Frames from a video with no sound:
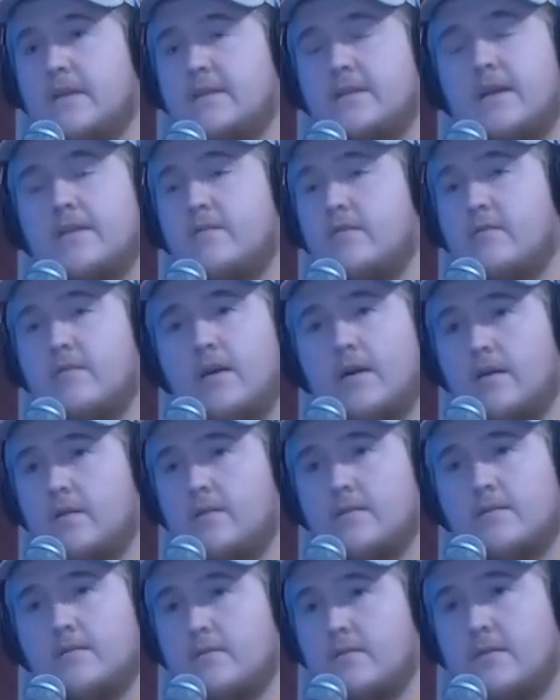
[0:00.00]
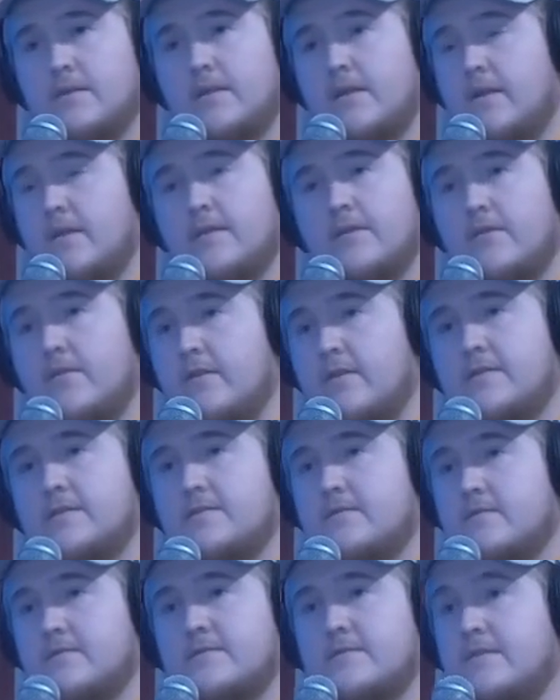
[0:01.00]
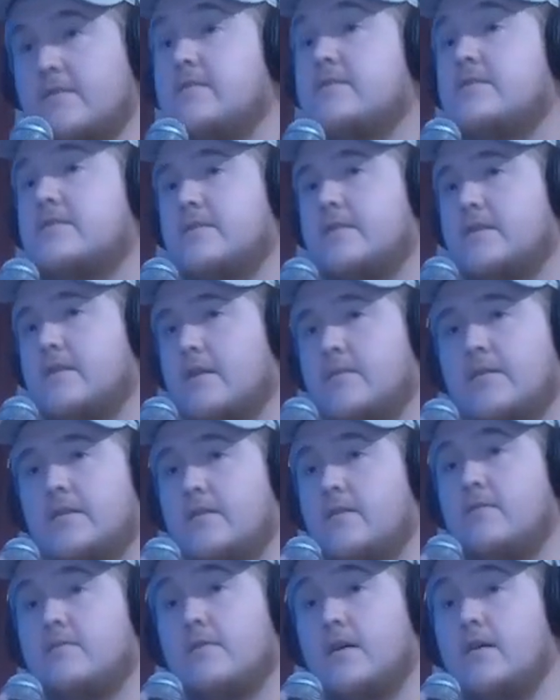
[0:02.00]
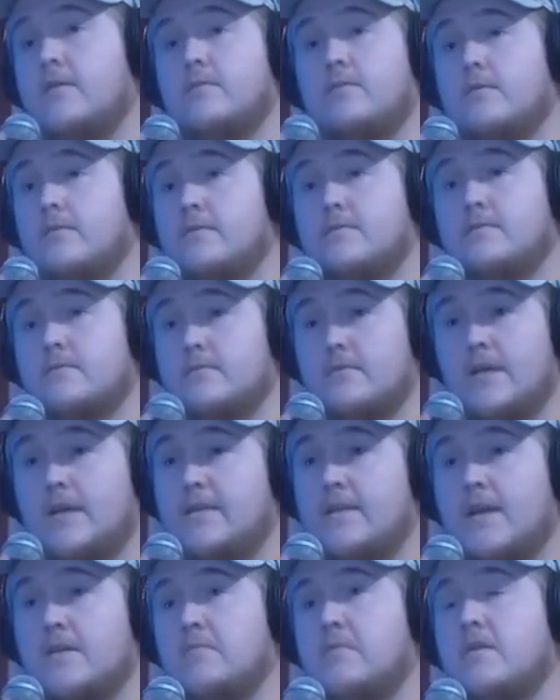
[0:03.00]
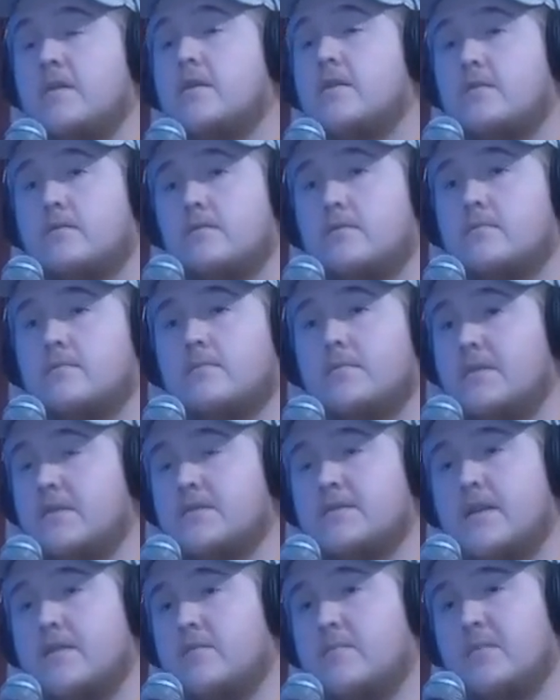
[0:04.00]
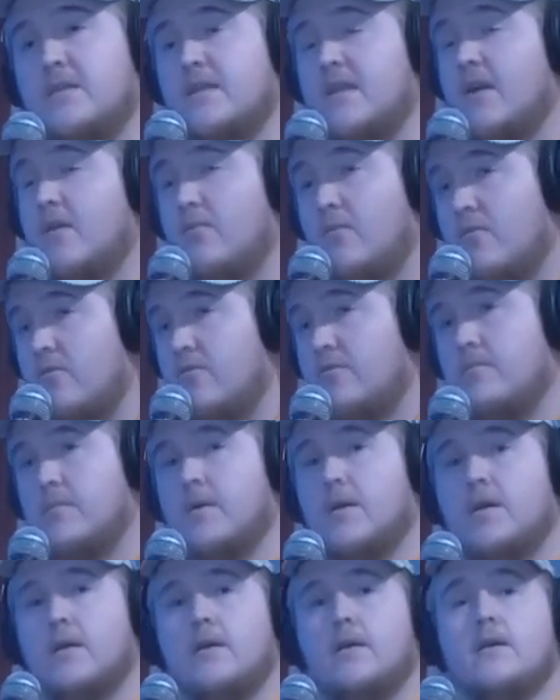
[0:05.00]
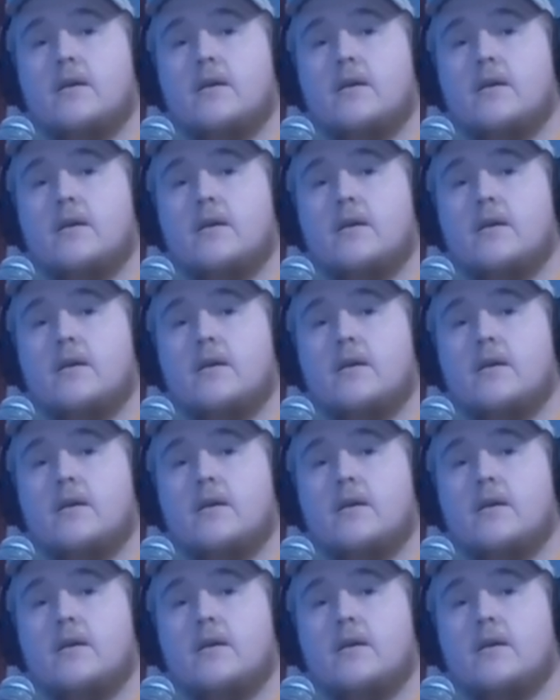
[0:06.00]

They never rut in eighty degrees. Usually. I mean, they'll rut when that time of year, but it's never been that warm.